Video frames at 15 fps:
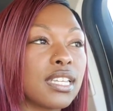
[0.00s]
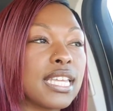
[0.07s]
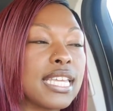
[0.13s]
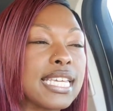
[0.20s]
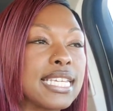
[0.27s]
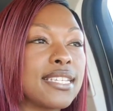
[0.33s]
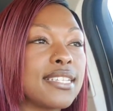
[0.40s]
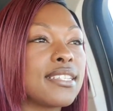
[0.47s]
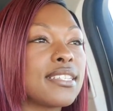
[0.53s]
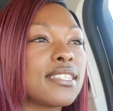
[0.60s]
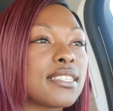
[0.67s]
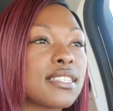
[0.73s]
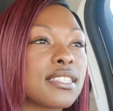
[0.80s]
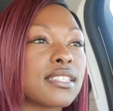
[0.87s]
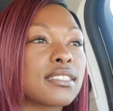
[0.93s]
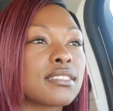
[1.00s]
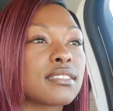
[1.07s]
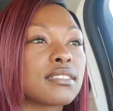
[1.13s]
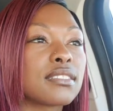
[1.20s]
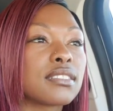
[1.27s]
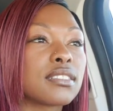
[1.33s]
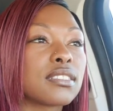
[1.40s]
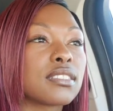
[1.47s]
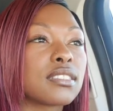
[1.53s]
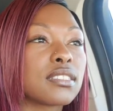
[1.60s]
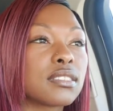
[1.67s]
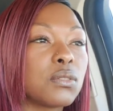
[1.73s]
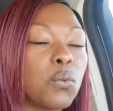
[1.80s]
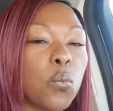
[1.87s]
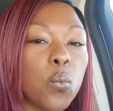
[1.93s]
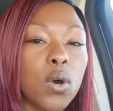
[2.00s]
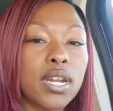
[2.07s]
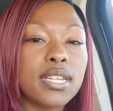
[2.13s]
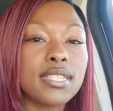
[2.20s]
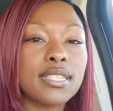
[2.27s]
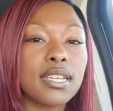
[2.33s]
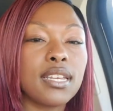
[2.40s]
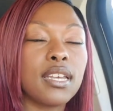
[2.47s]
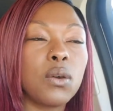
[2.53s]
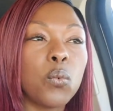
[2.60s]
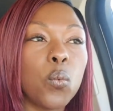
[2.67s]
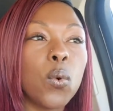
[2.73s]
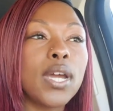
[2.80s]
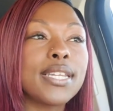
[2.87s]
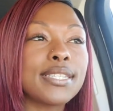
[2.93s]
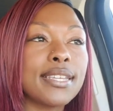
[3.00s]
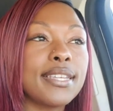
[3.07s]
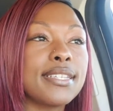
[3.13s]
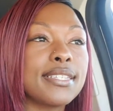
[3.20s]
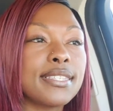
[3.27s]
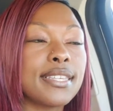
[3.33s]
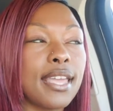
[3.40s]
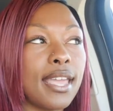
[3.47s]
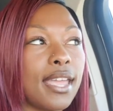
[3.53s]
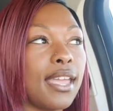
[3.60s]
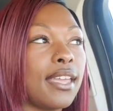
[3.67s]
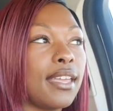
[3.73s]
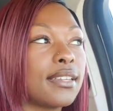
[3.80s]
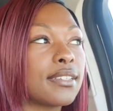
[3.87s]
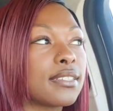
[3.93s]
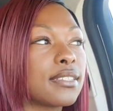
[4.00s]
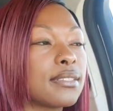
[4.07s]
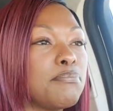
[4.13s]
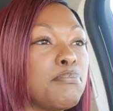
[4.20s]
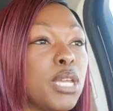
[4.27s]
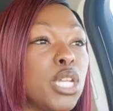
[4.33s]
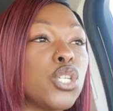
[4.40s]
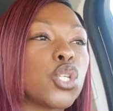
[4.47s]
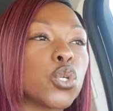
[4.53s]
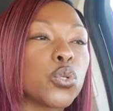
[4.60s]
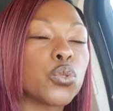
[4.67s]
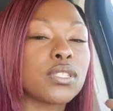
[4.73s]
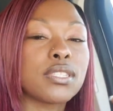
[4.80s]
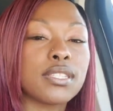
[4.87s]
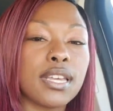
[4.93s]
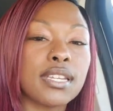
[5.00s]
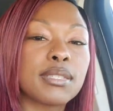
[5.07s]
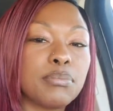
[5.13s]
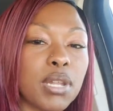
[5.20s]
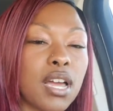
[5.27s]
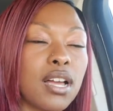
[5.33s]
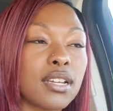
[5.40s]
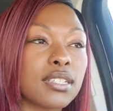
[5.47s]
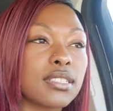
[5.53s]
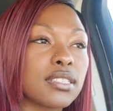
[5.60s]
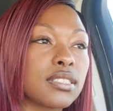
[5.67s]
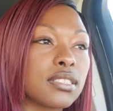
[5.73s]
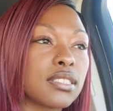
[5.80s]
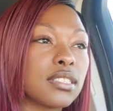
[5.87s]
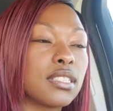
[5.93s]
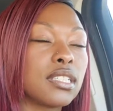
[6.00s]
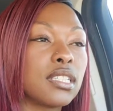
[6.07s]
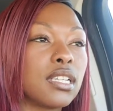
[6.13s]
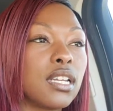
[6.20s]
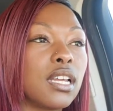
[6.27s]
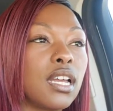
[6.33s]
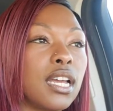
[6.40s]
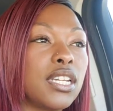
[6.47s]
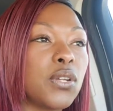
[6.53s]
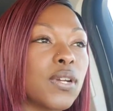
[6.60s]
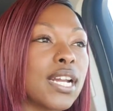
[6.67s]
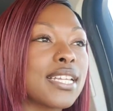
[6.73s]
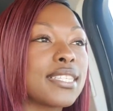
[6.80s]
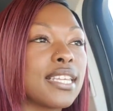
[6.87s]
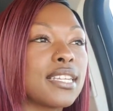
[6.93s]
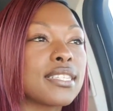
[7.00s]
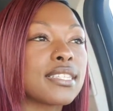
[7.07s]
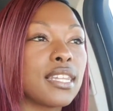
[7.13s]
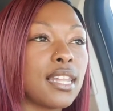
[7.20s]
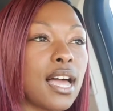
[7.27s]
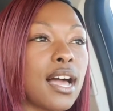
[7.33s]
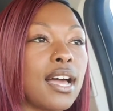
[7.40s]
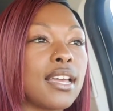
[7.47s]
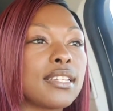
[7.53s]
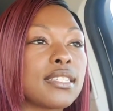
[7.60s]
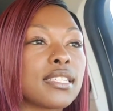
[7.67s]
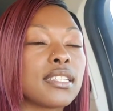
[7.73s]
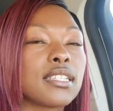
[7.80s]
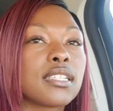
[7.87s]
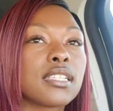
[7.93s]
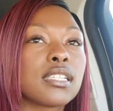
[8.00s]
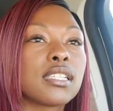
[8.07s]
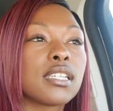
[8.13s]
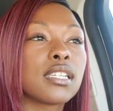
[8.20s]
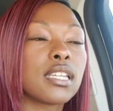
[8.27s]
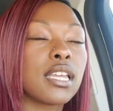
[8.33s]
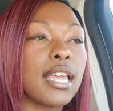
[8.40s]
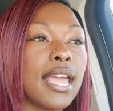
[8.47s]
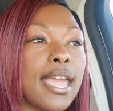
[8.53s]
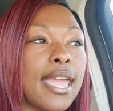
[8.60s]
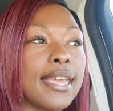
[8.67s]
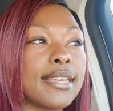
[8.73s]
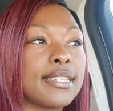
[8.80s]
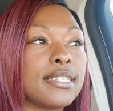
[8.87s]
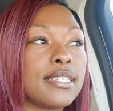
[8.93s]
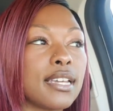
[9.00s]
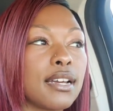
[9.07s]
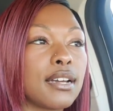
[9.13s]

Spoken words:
is what is a mental sex block? I know that I say this a lot, and